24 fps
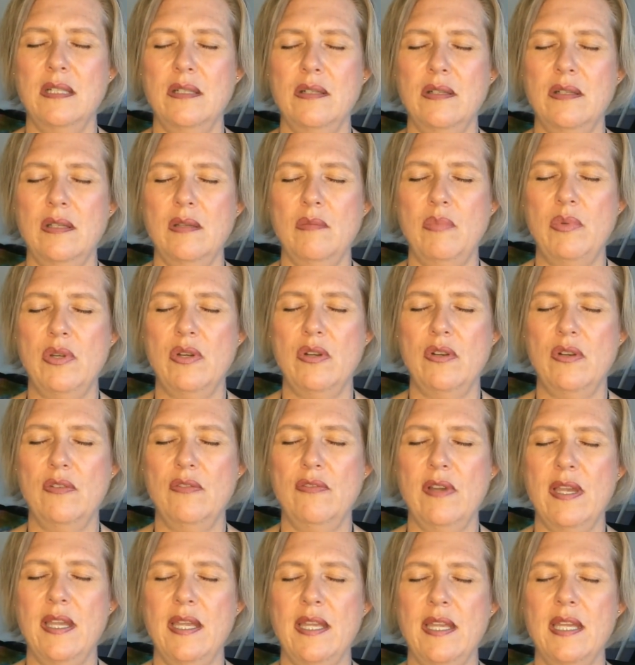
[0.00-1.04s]
clearing, and
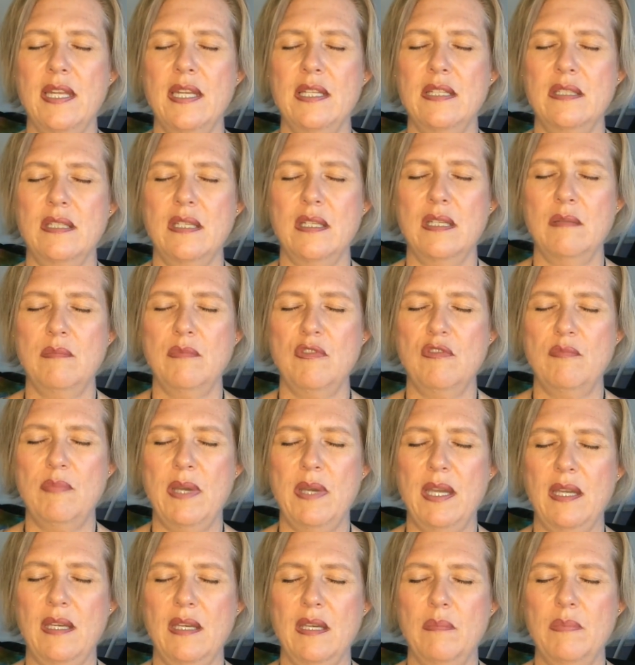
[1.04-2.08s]
purifying, and it's going to move
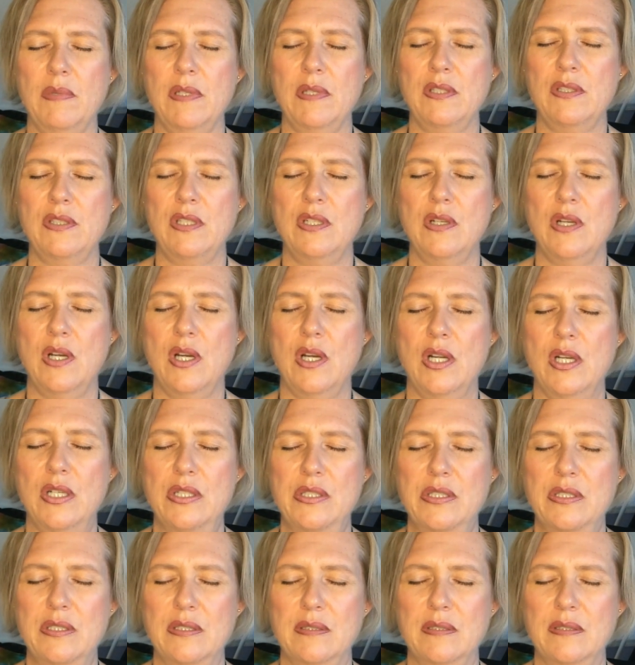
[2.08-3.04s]
back up into your heart.